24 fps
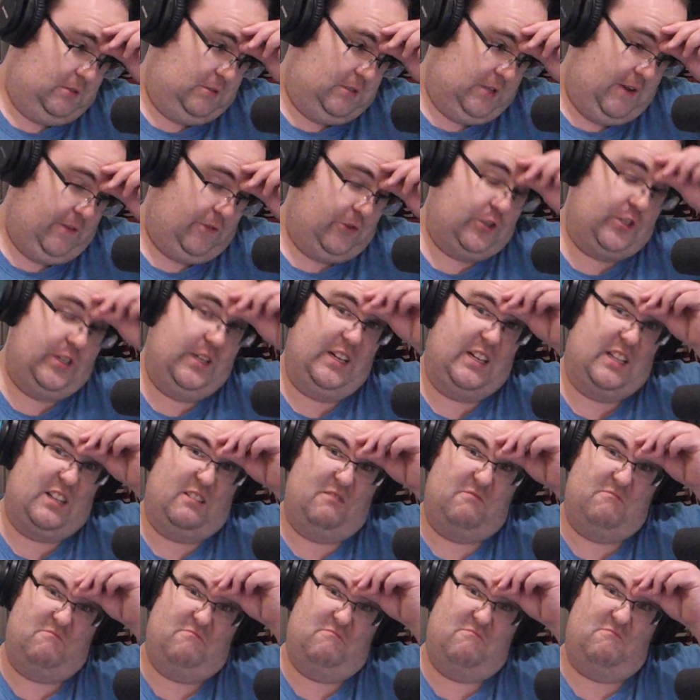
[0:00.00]
Never seen it.
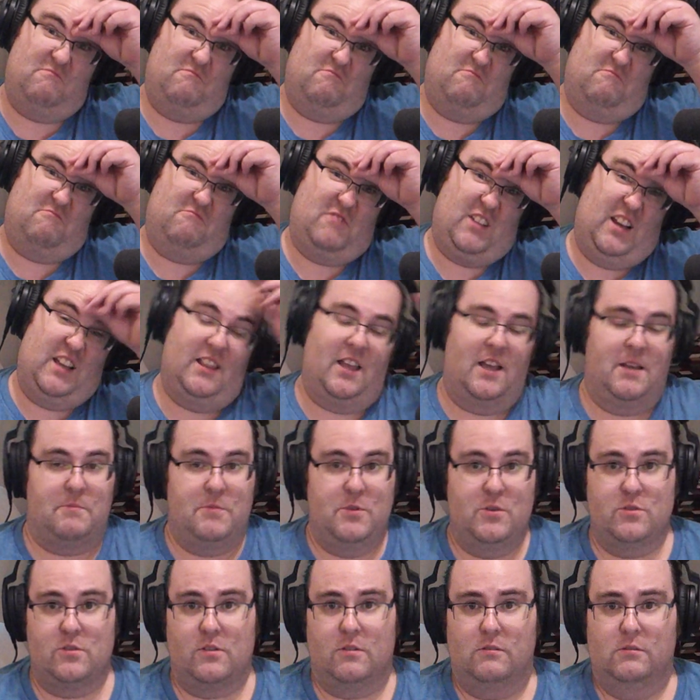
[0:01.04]
I like
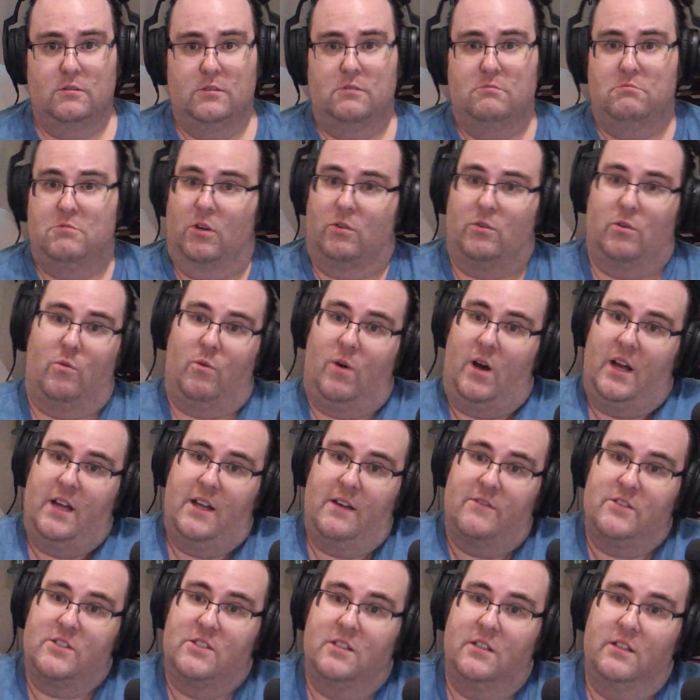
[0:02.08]
musicals. Don't know why I
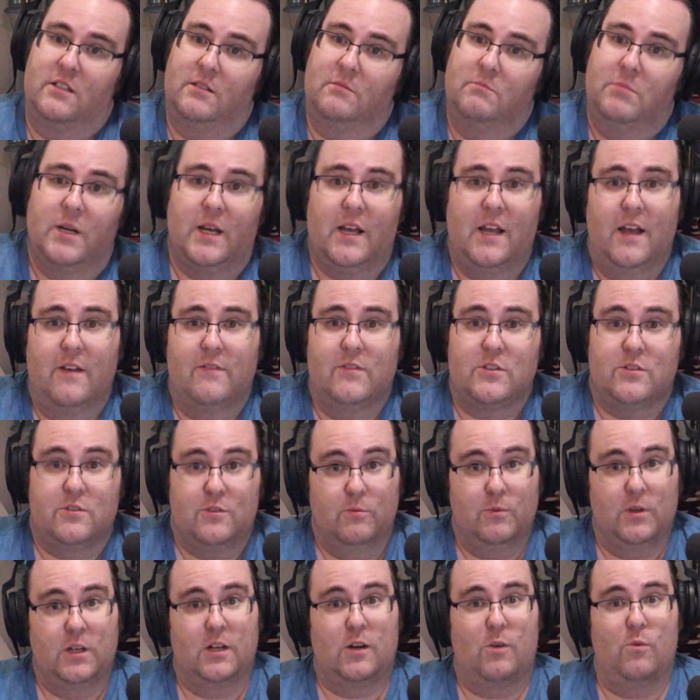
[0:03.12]
haven't seen it, but I haven't.
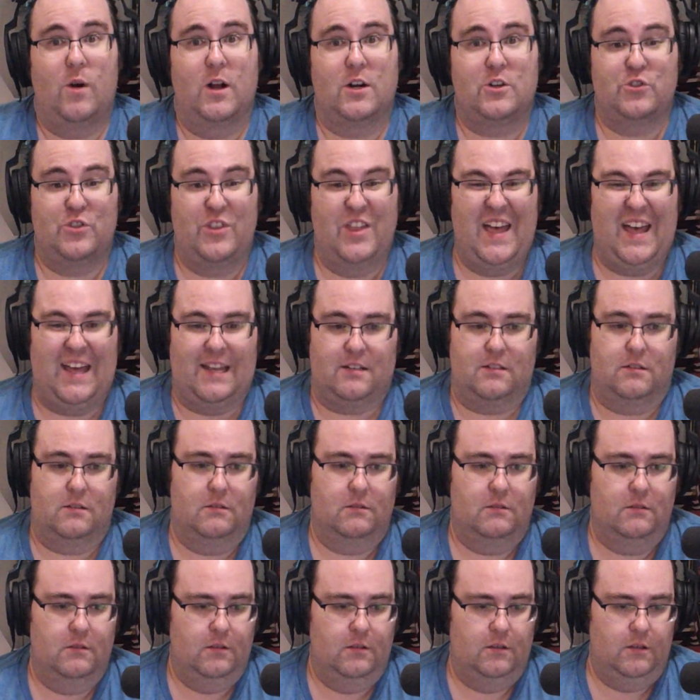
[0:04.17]
So we're going to watch that.
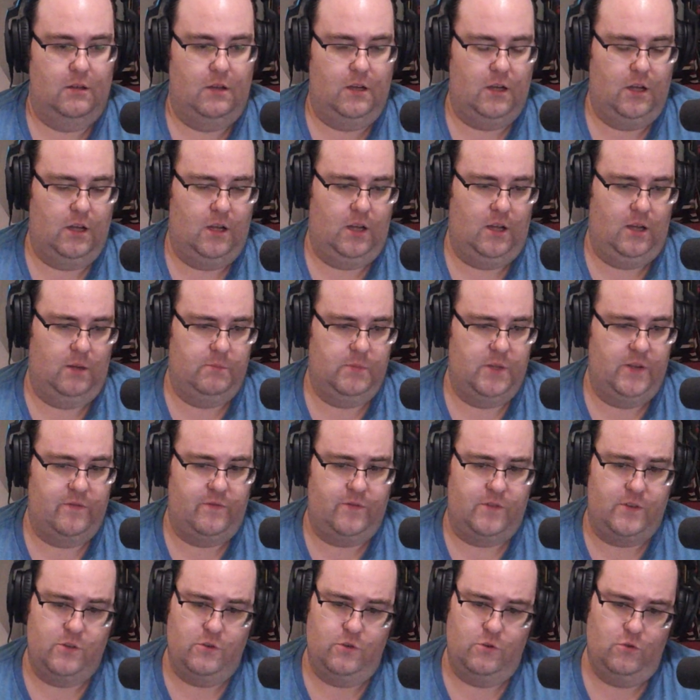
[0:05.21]

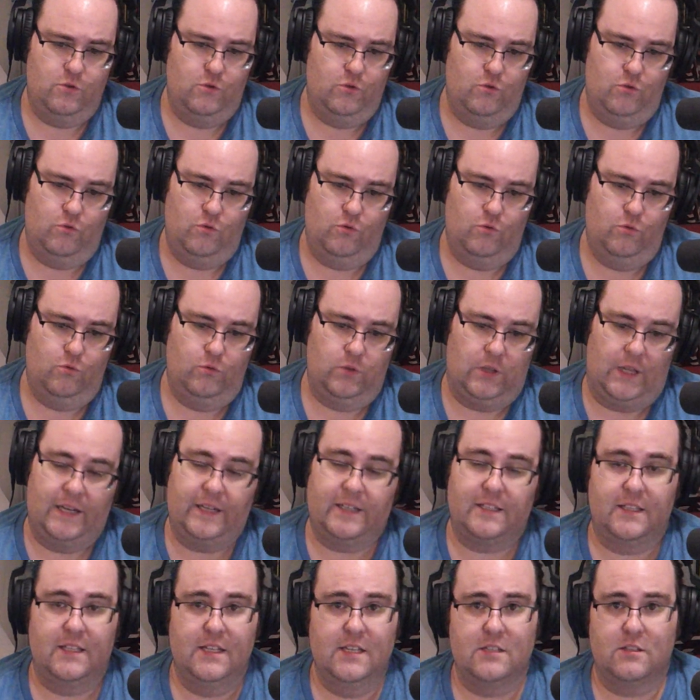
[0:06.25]
If you
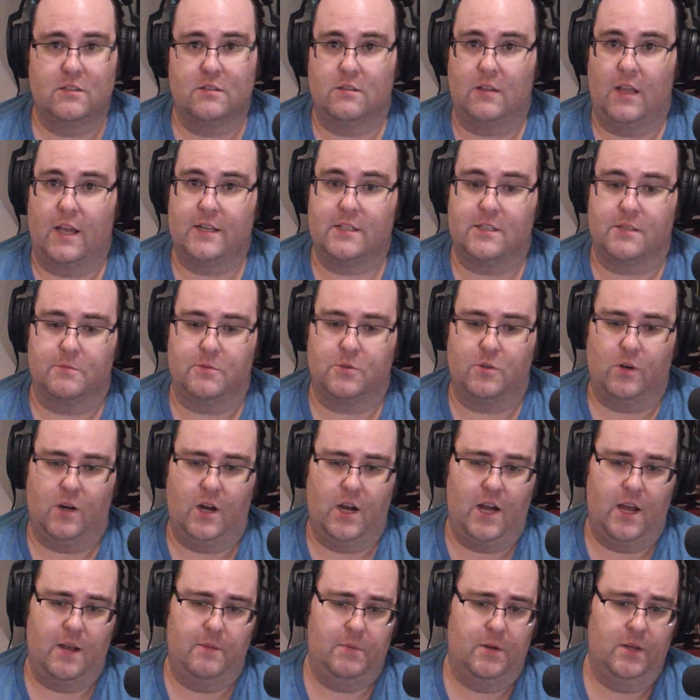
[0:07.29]
liked this,
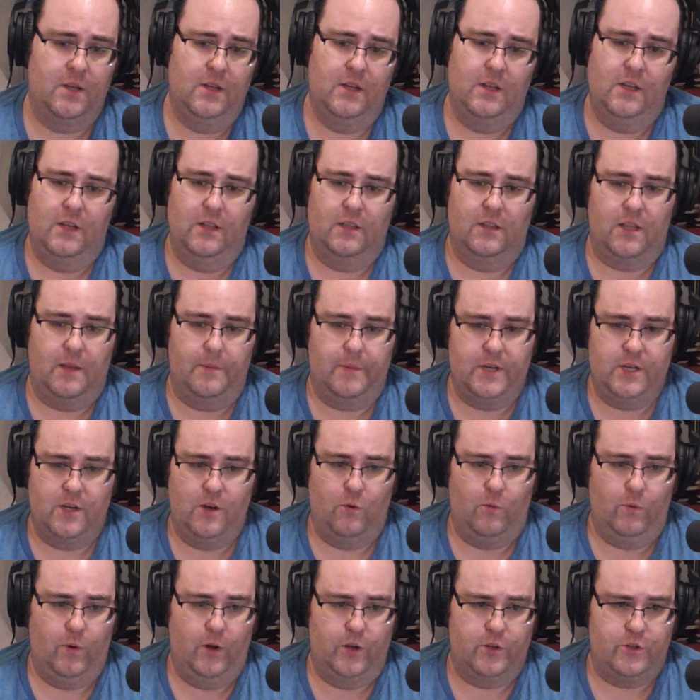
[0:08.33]
subscribe. Let me
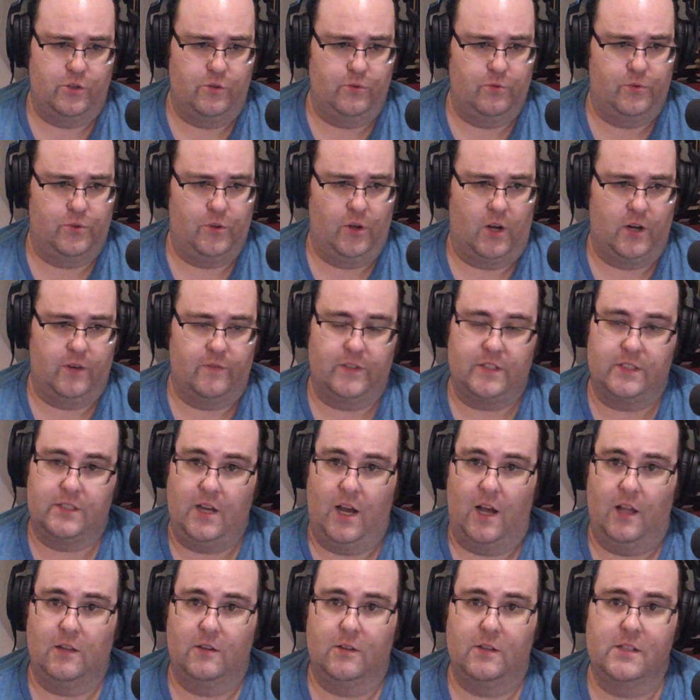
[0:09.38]
know what you thought of
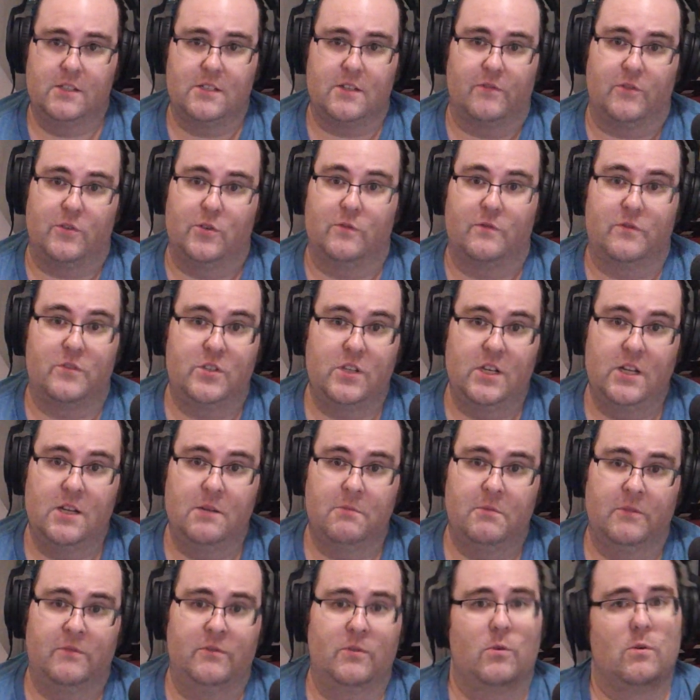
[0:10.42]
Intolerance. If you've seen
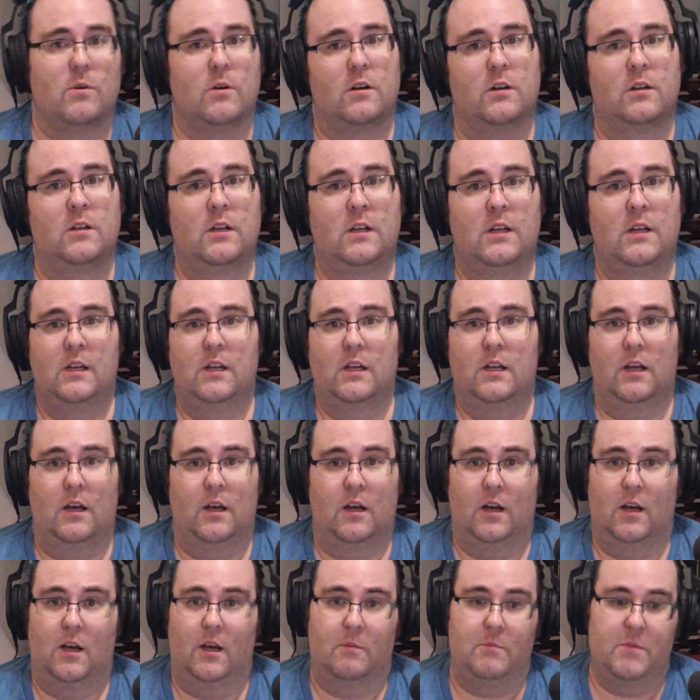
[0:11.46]
it before,
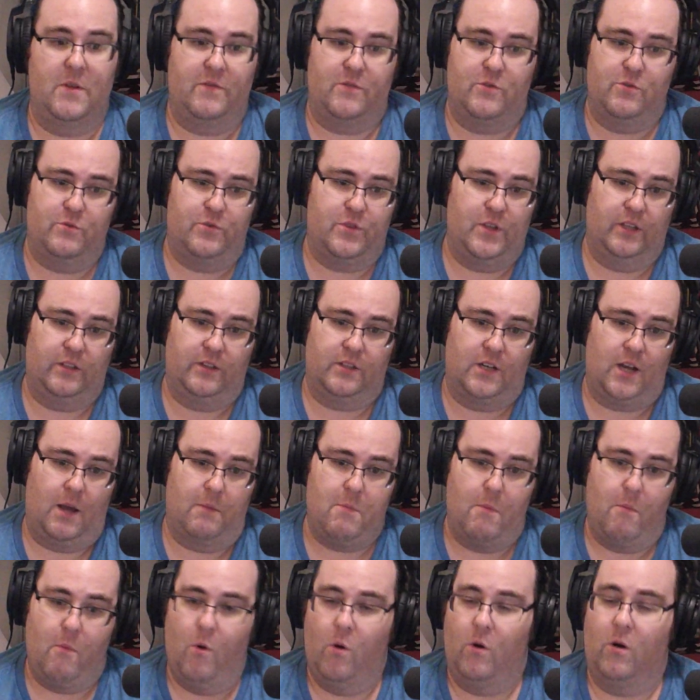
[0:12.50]
if you think that
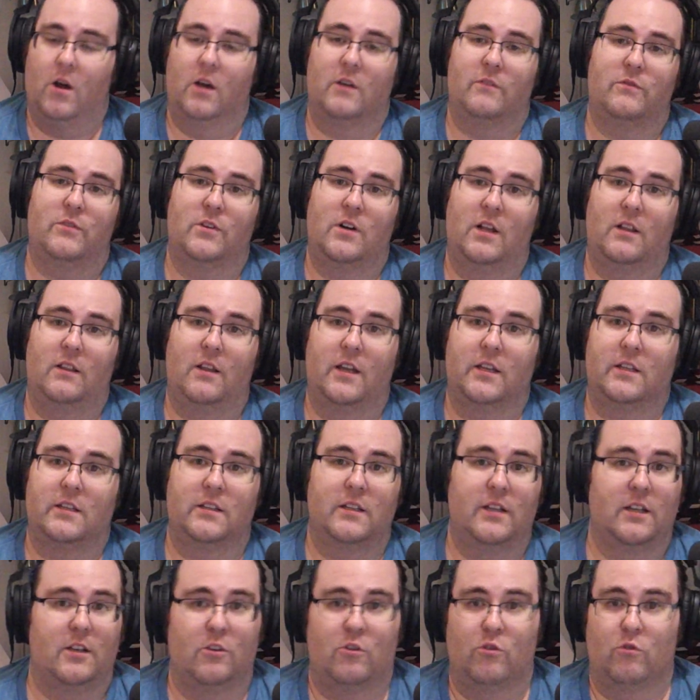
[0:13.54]
I'm a moron for not
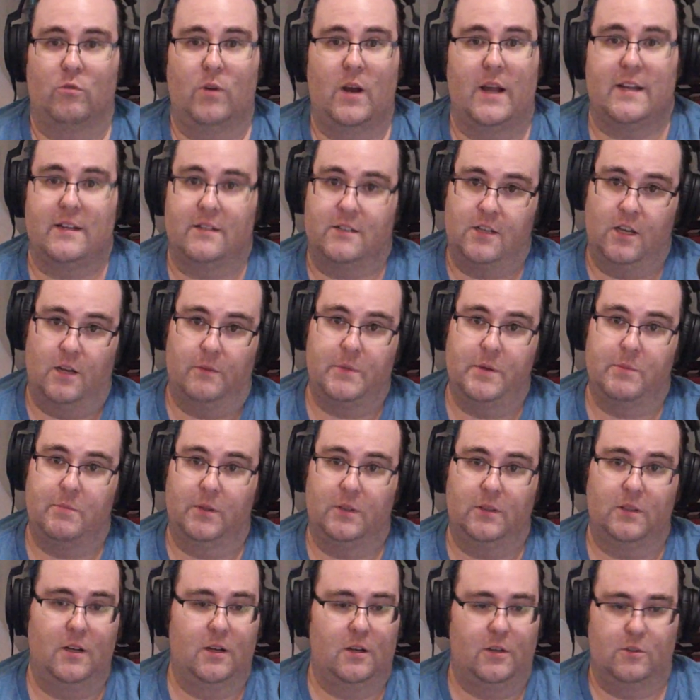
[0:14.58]
liking it, great. Tell me
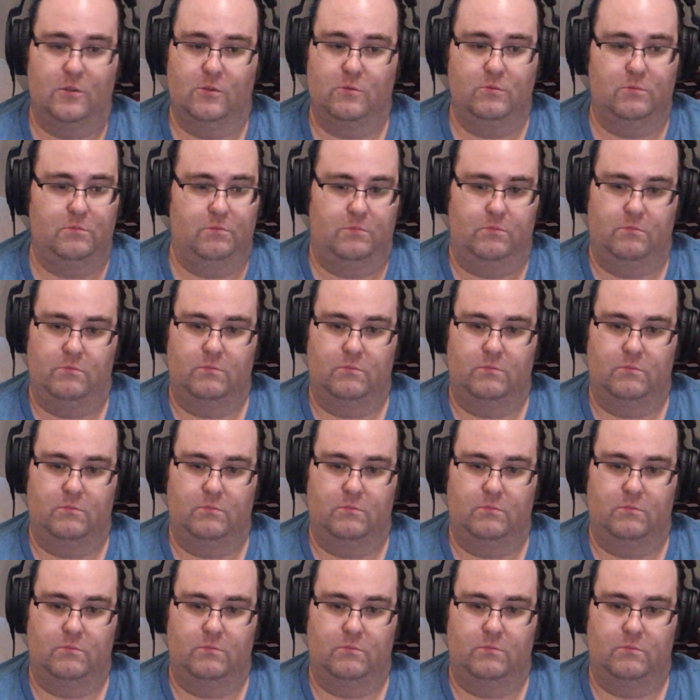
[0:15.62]
below.